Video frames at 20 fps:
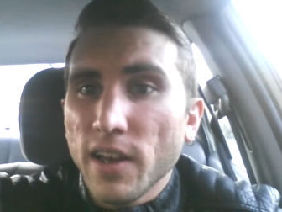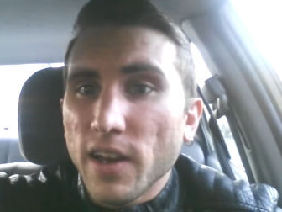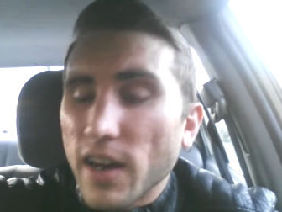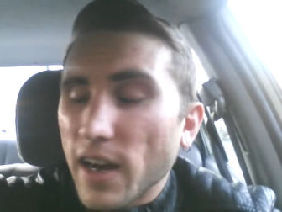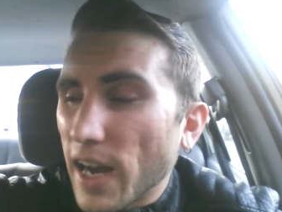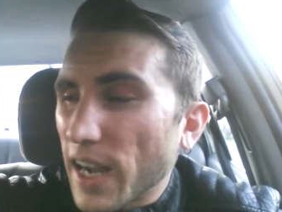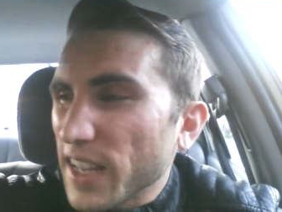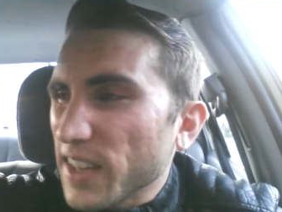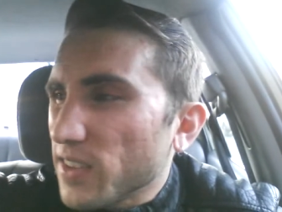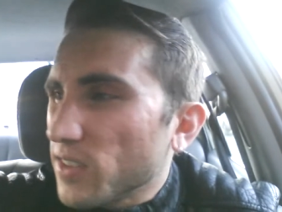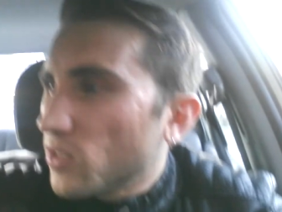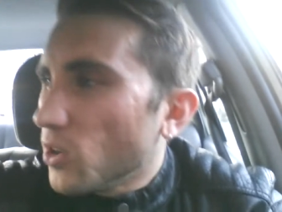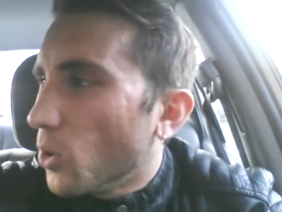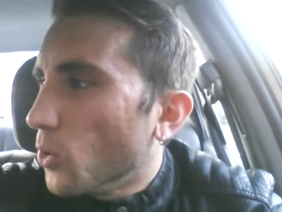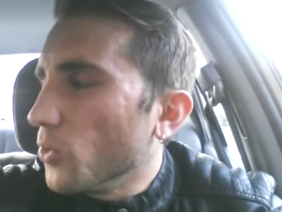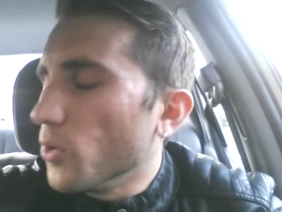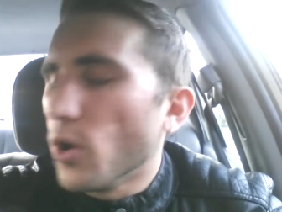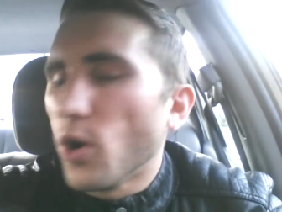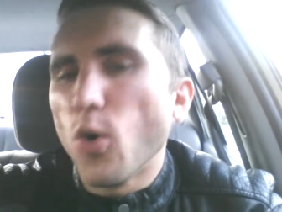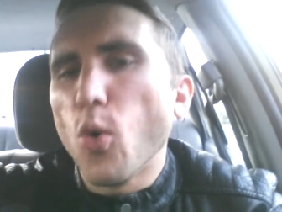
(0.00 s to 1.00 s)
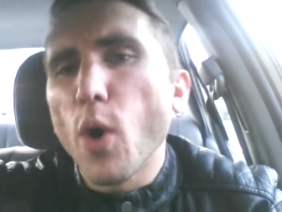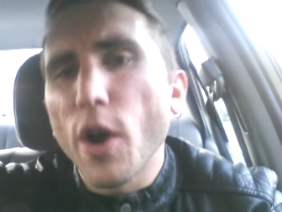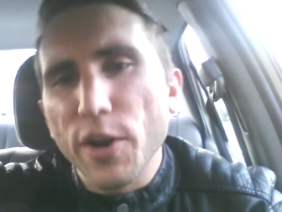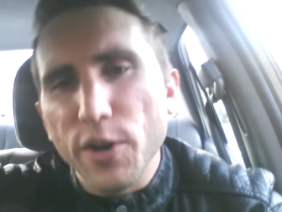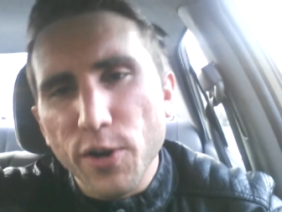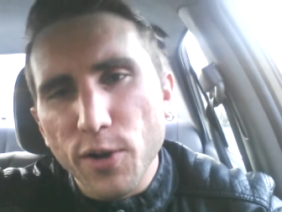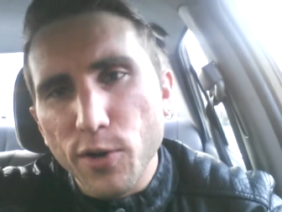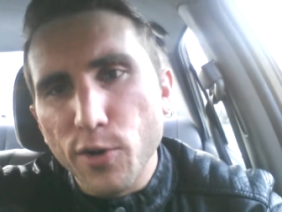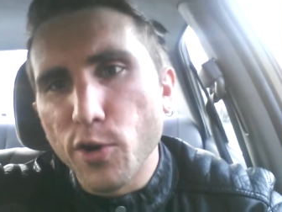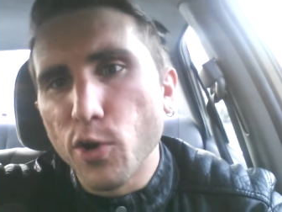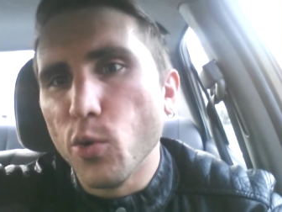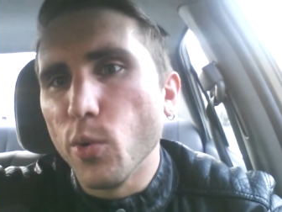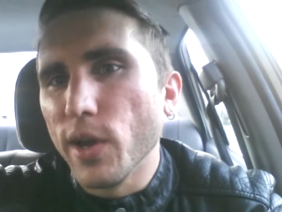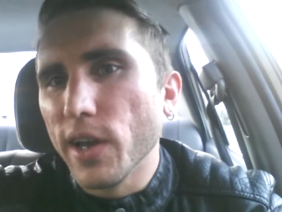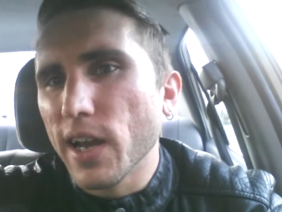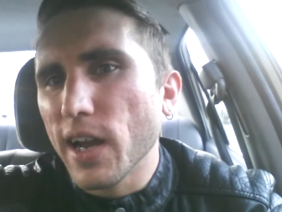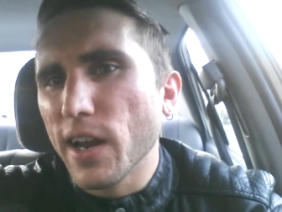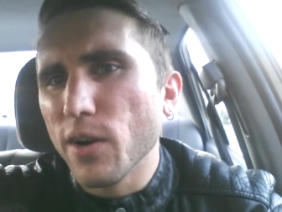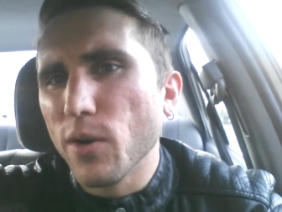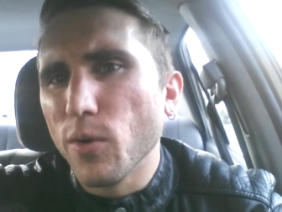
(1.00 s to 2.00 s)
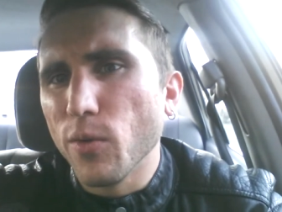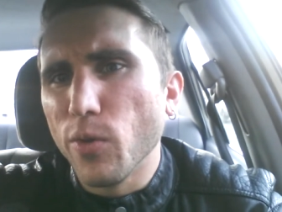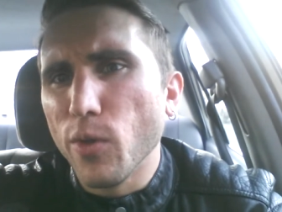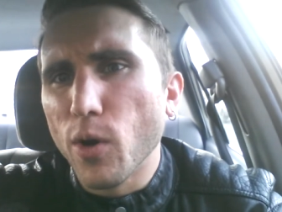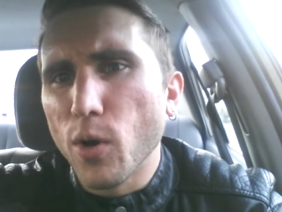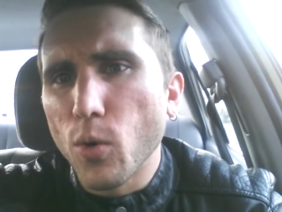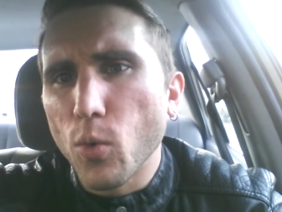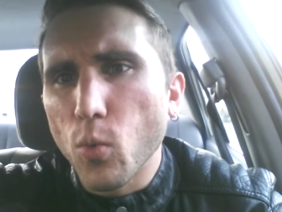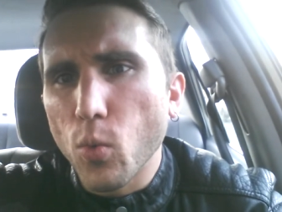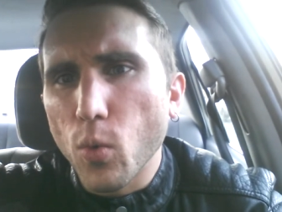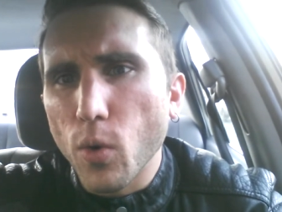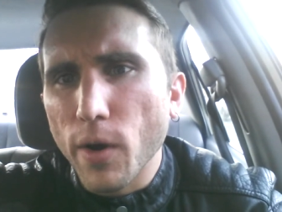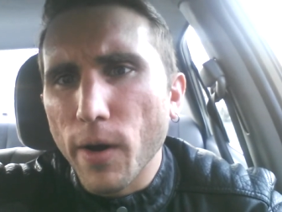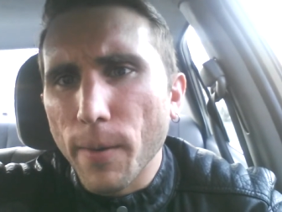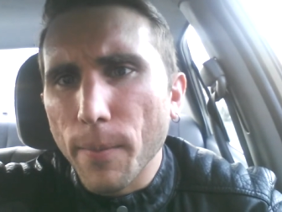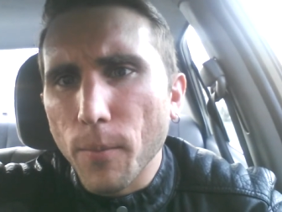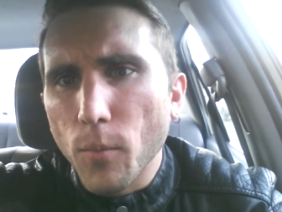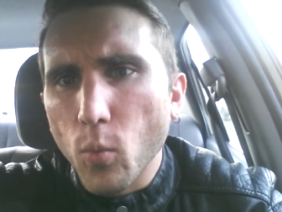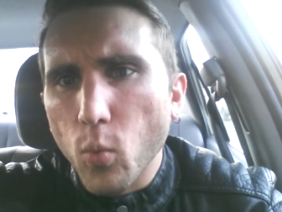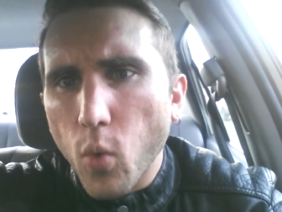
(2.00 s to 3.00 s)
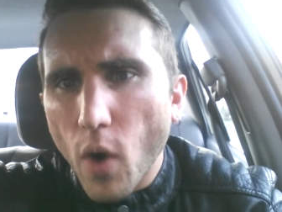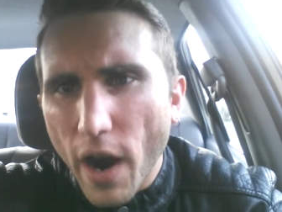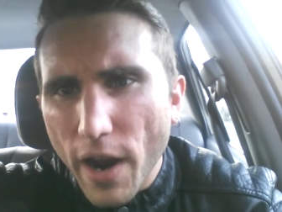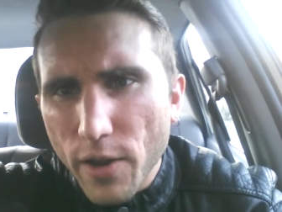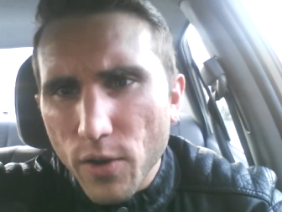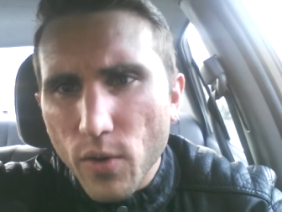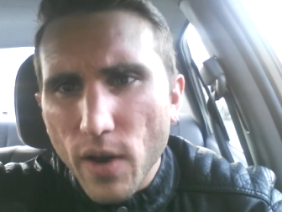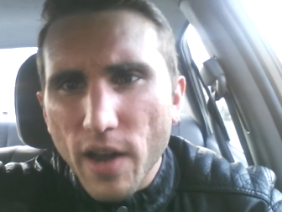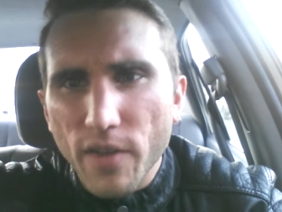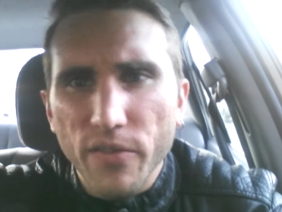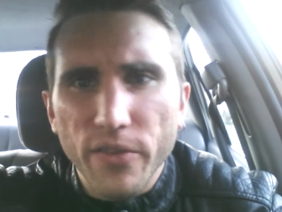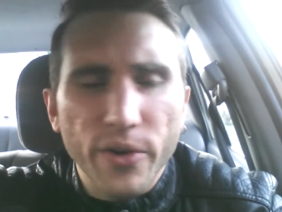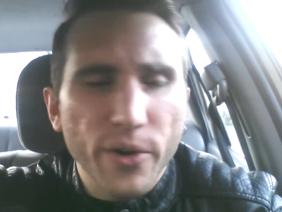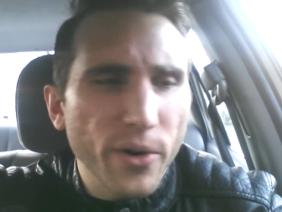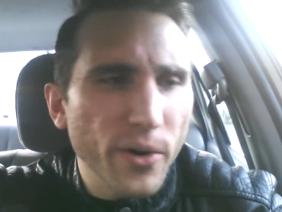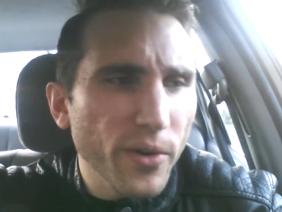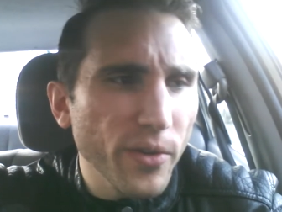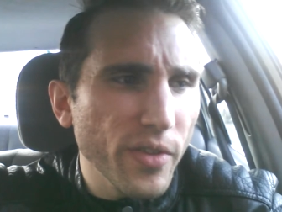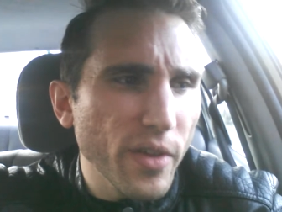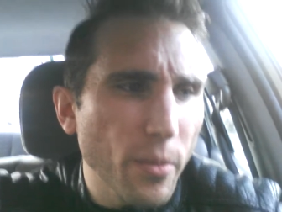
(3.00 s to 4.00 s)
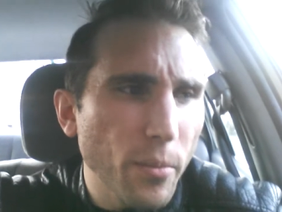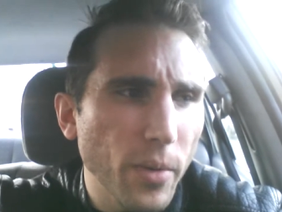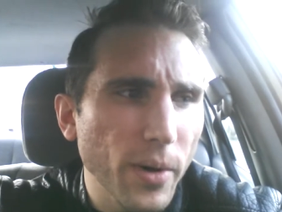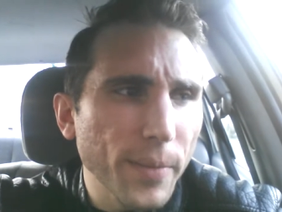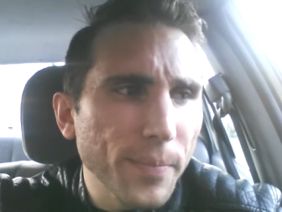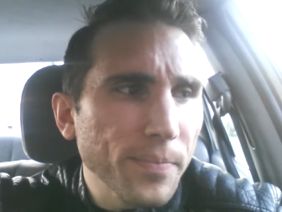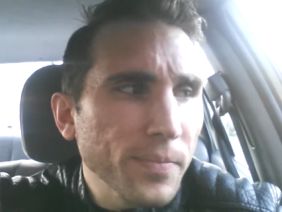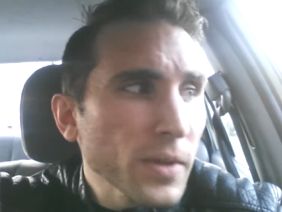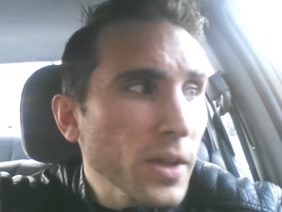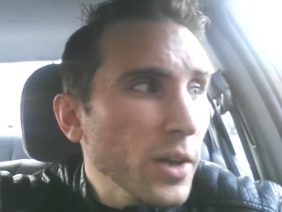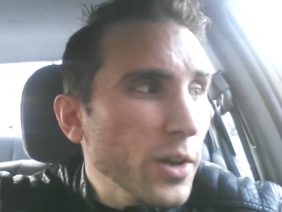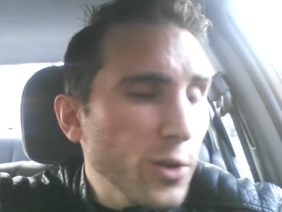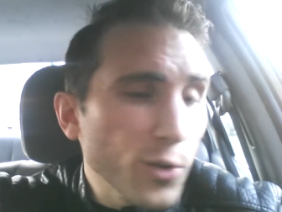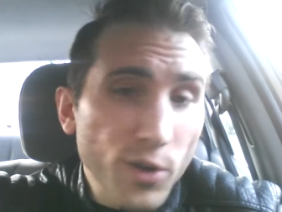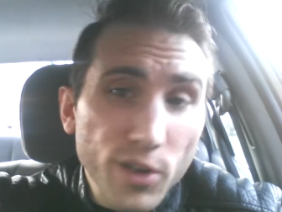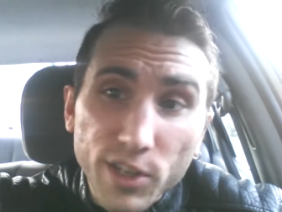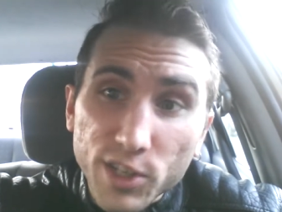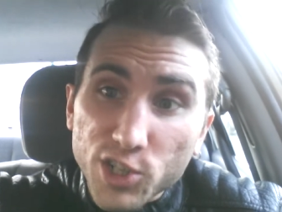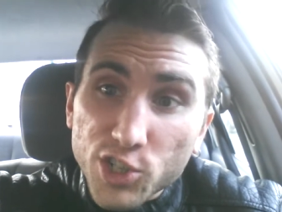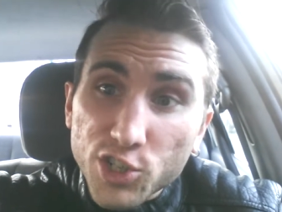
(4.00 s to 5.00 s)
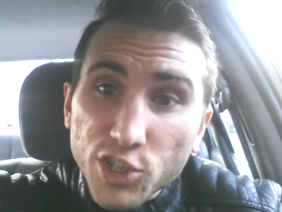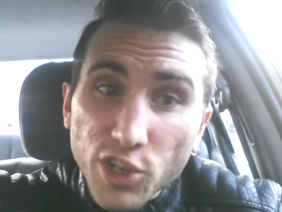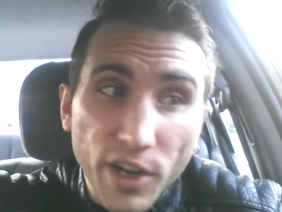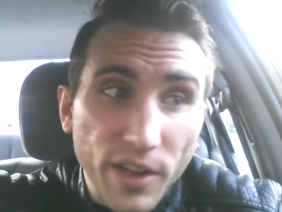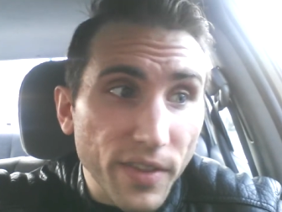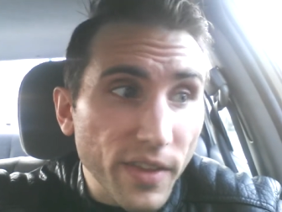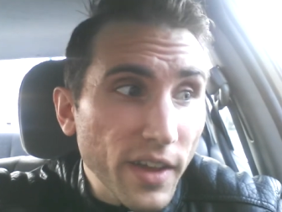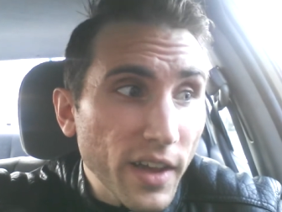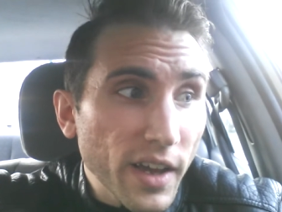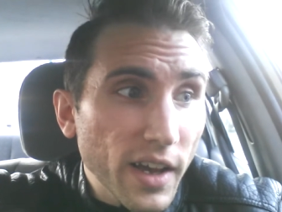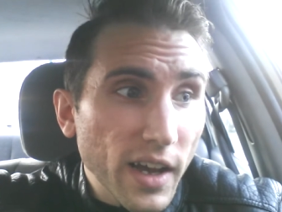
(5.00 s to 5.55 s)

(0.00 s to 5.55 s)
I don't know what you're doing. I don't know um, why you haven't heard of them, but you really should.